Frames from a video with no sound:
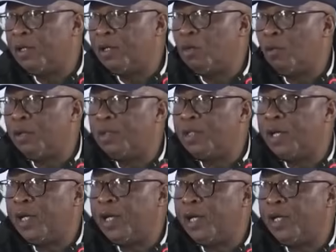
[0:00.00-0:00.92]
with
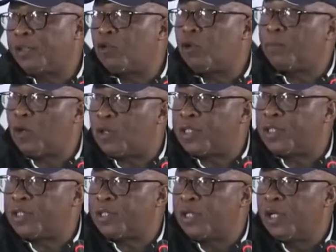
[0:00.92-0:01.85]
the electoral
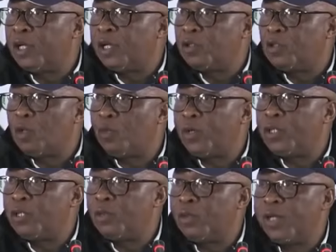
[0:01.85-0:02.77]
process. So
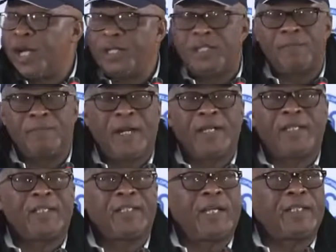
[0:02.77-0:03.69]
we are
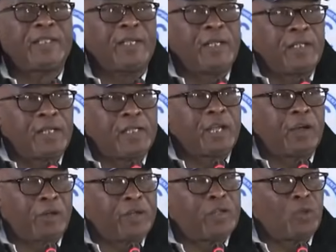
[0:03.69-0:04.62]
demanding that the
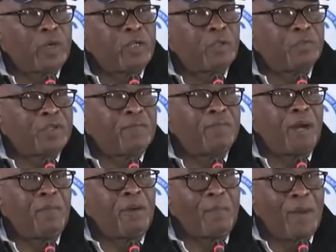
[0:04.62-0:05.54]
security wings of
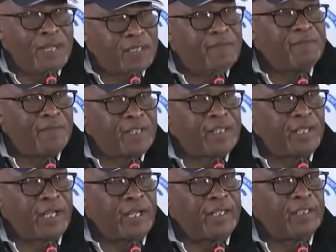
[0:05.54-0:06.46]
Zimbabwe must
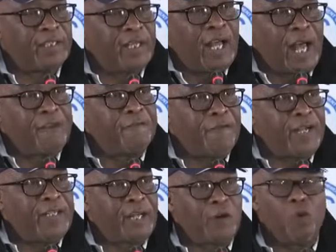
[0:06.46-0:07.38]
investigate and
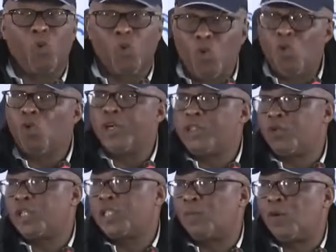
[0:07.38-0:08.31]
find out who
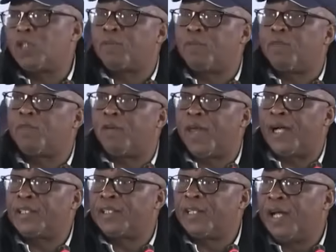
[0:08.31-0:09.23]
is responsible for
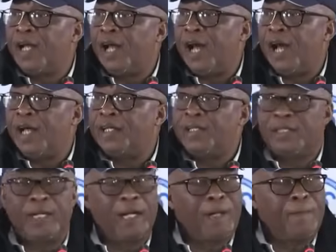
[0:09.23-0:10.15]
that,
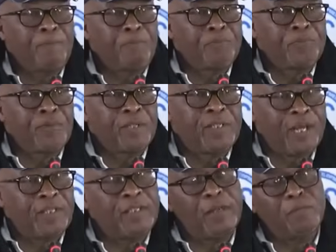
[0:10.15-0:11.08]
and
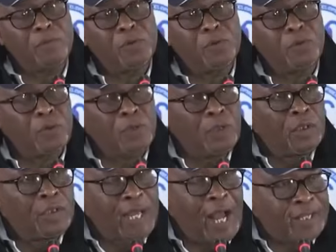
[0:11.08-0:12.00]
take them to
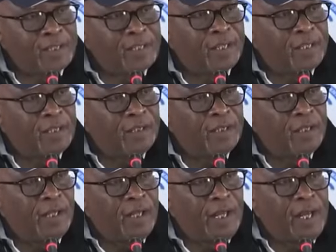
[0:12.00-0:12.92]
task.
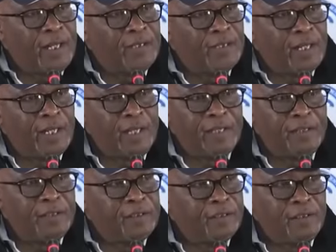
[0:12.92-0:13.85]
And,
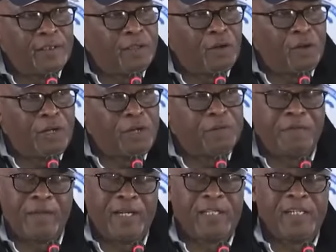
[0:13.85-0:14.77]

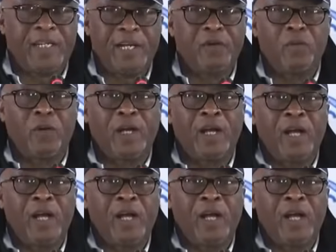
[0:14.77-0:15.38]
if that in any way